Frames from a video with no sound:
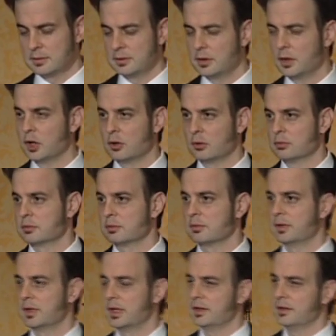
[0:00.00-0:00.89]
No,
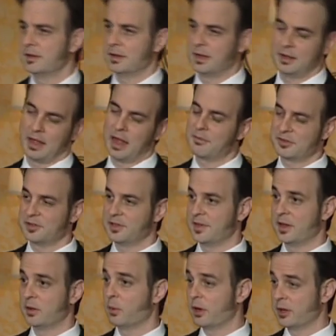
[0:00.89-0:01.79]
obviously
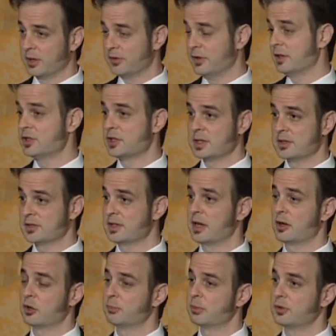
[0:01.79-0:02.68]
the awareness engine is
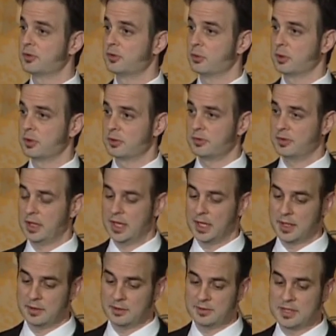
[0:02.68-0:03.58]
not open source,
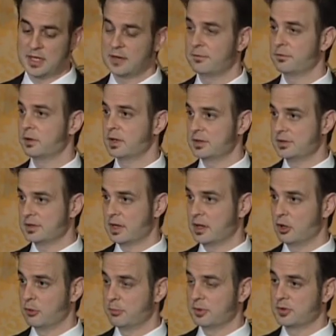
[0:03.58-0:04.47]
and Tephra is
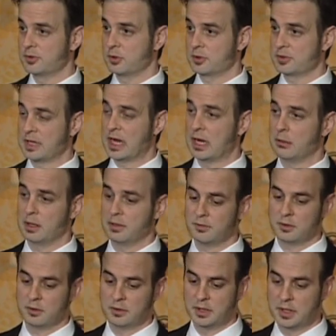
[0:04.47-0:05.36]
not open source.
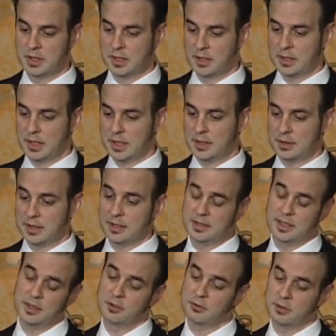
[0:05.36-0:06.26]
However, and
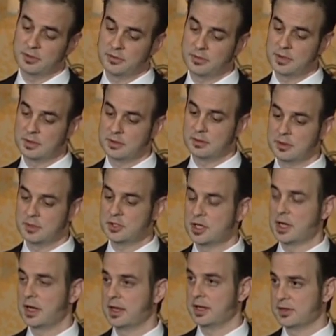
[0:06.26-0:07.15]
neither is the
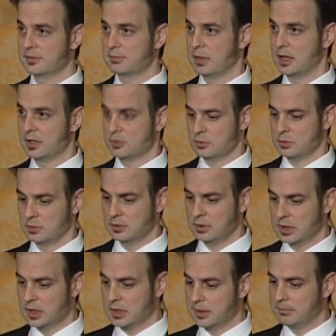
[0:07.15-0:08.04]
GIS module,
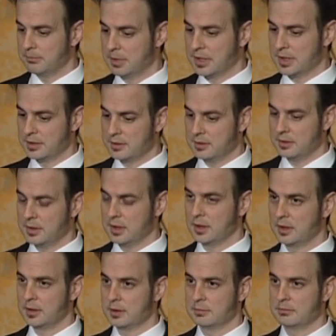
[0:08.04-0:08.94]
but
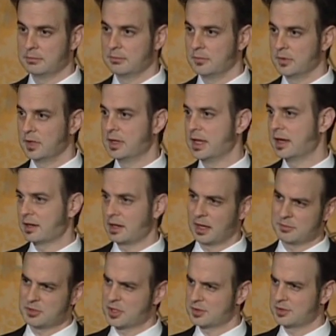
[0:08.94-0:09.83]
the naked
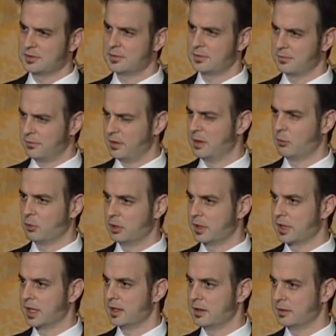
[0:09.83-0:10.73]
objects
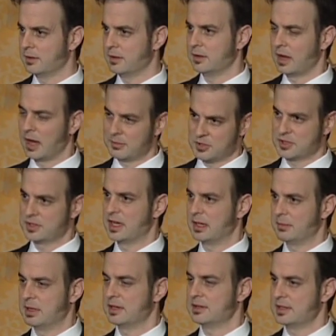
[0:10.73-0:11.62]
framework and the object
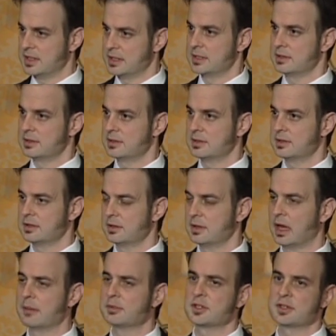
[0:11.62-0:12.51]
database is.
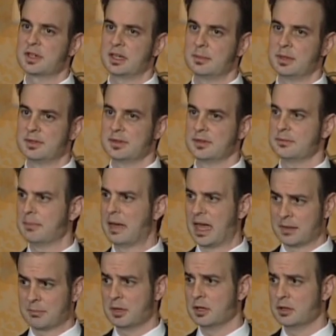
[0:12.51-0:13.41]
The object database is
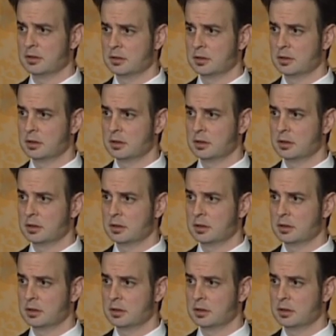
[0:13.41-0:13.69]
Magma.